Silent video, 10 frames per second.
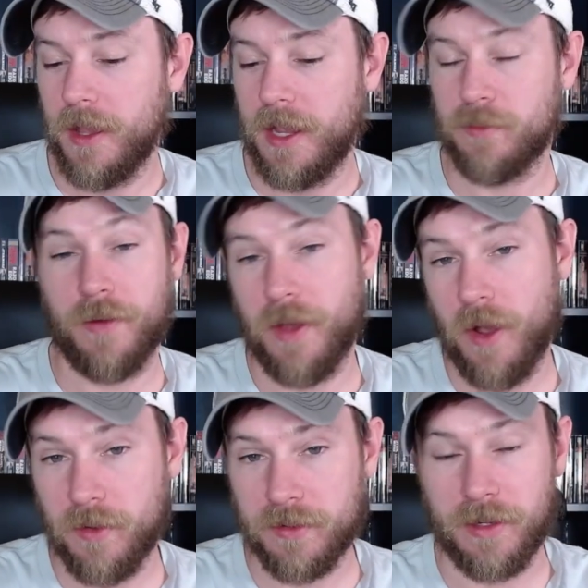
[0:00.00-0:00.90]
He's one of the
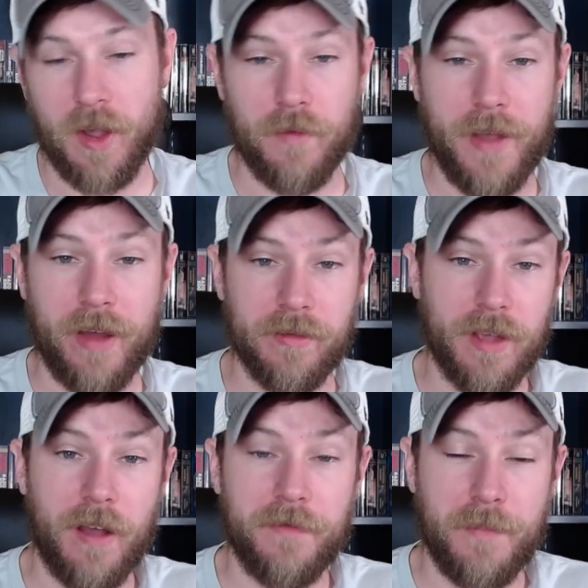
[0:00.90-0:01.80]
hosts and co-founders
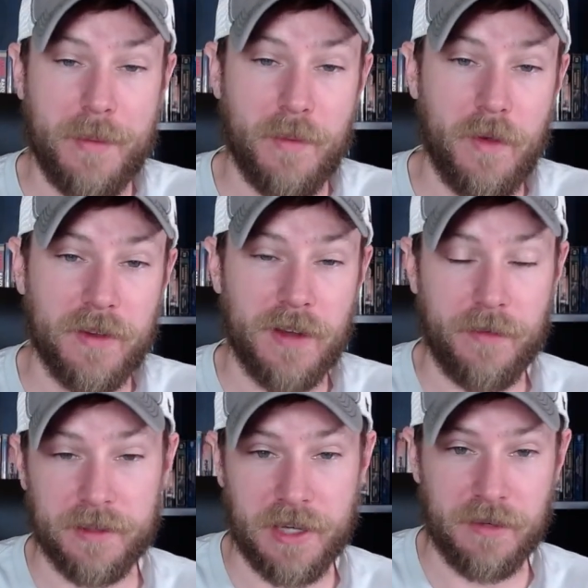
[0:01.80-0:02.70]
of the Paper Movies
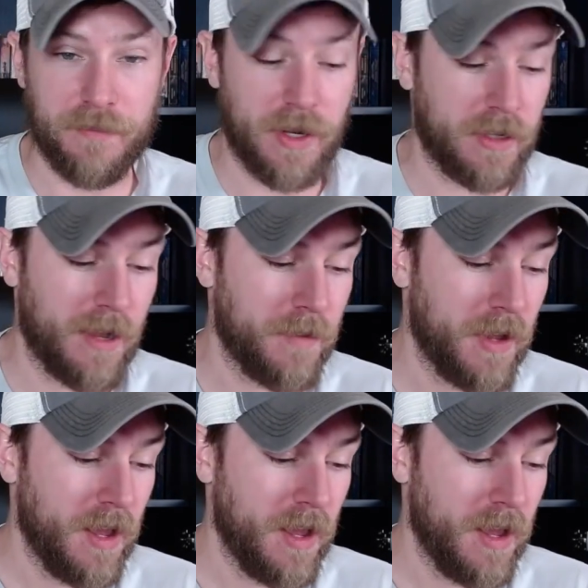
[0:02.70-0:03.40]
Novelization Book Club.